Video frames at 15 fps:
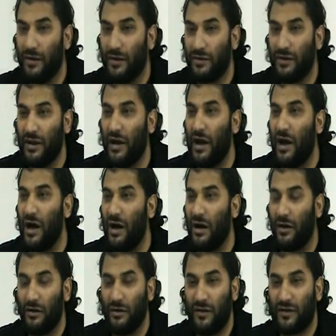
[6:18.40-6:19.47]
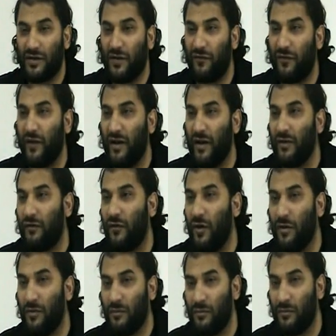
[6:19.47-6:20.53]
They are suffering
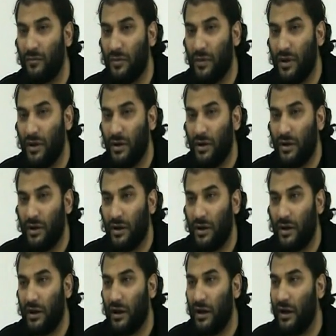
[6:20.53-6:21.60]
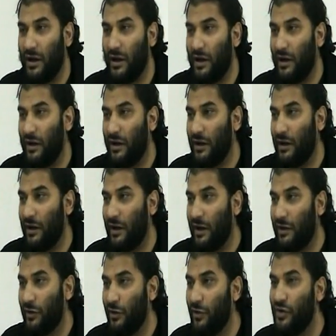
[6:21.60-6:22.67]
from
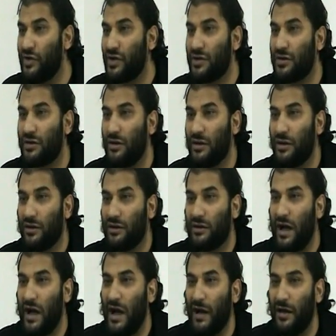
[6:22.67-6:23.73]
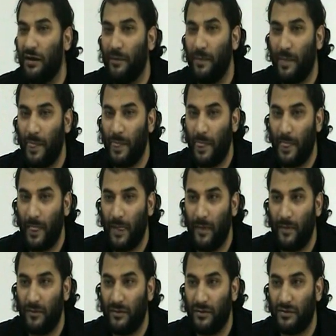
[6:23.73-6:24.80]
an illusion that
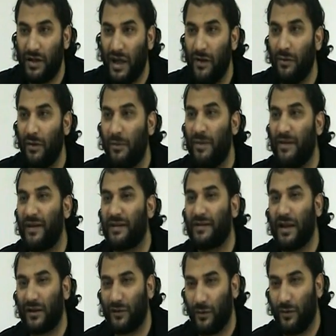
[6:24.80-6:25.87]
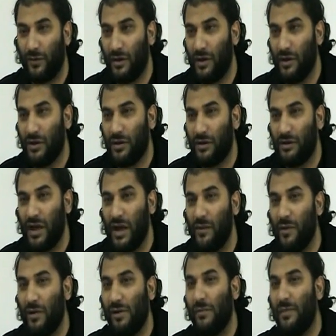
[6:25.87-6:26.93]
they will be successful. They
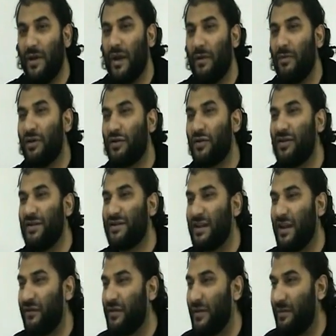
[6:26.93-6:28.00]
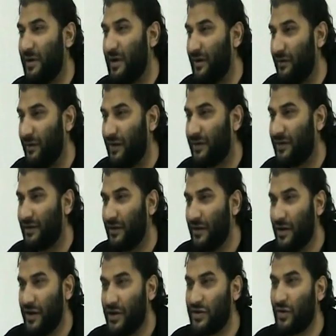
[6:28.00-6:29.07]
will be able to deceive the believers,
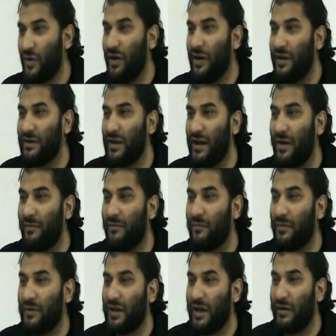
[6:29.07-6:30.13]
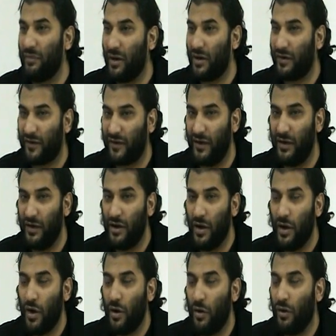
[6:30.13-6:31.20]
showing them the hypocrisy,
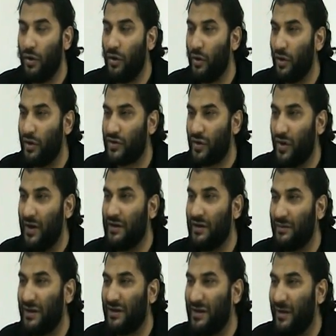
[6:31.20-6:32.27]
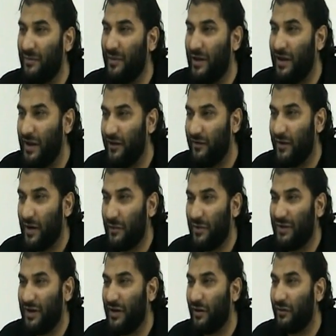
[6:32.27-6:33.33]
or showing them that they believe,
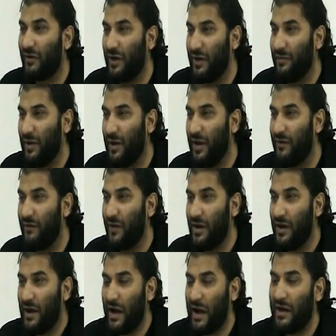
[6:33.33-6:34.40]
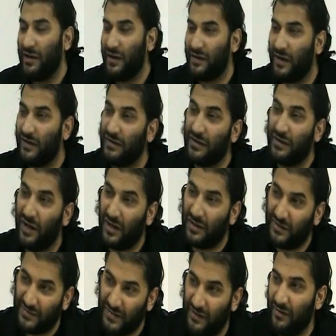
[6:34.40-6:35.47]
but they don't really believe. And they think that they are
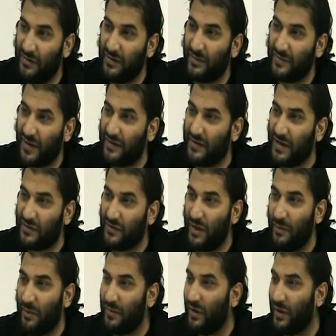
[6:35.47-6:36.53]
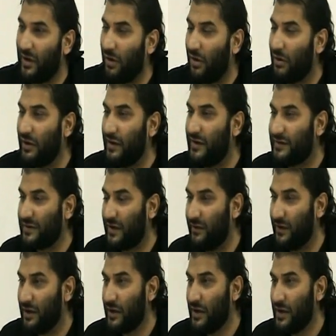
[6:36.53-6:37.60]
deceiving them successfully, but they're not only
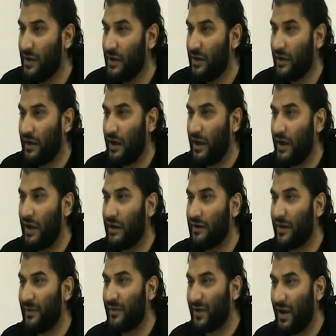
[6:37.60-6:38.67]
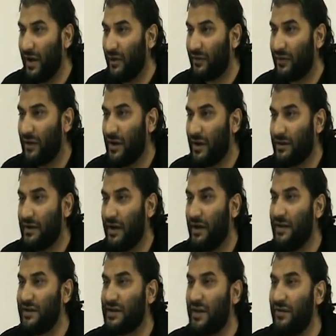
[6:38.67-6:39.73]
deceiving themselves, they're
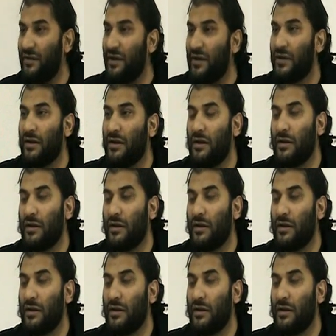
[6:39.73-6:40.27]
deceiving